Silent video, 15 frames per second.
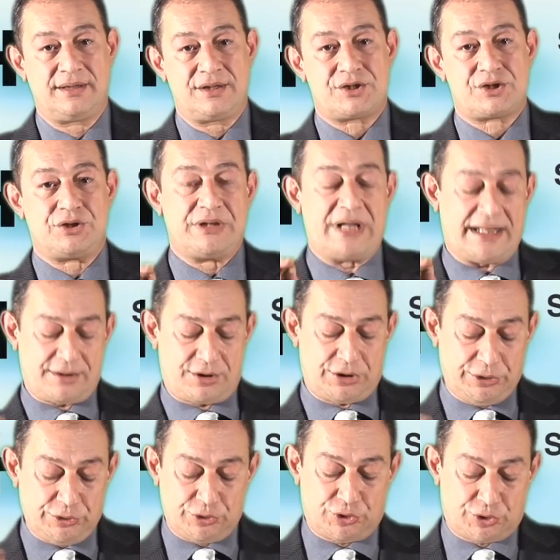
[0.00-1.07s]
So that
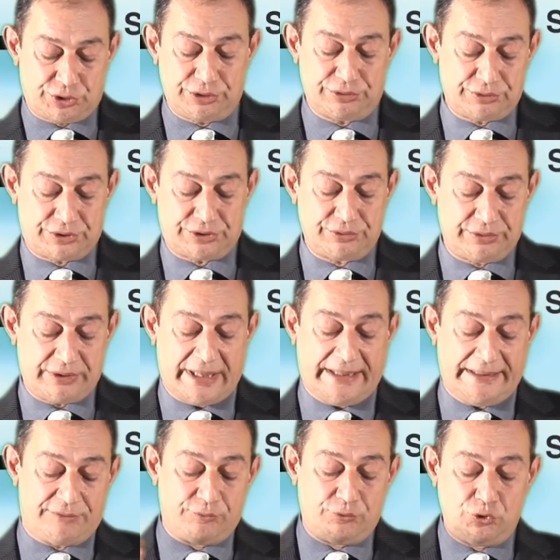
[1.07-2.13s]
click-through
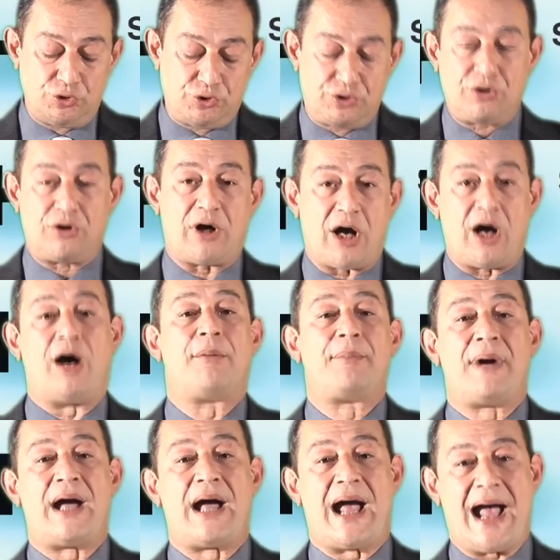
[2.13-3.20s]
rate would go
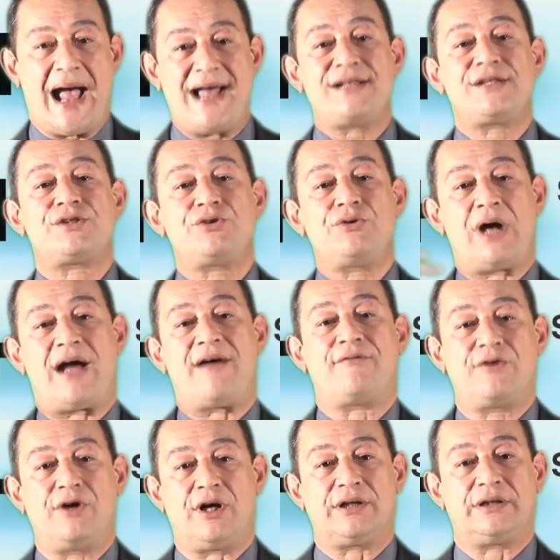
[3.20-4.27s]
up as you
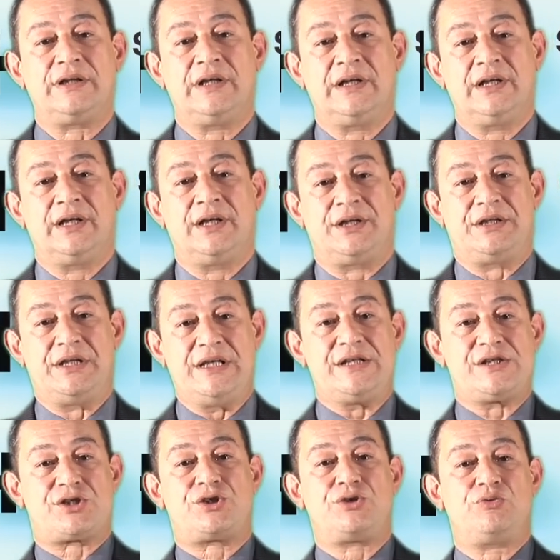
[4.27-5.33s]
have got
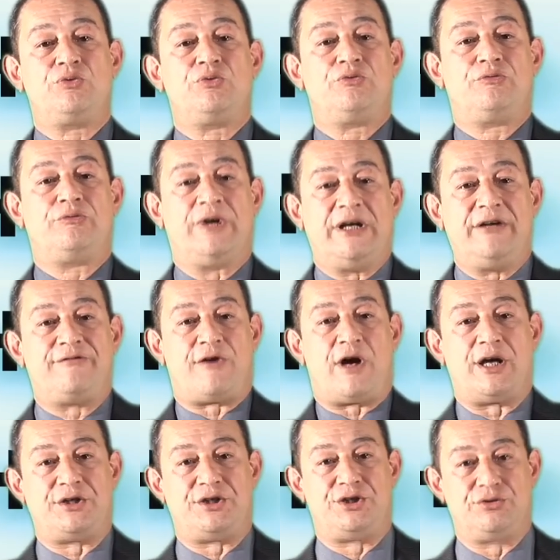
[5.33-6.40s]
these two very
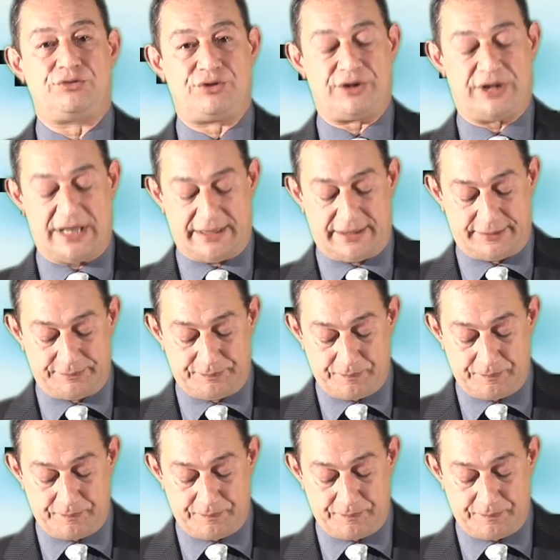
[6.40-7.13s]
fine-tuned together.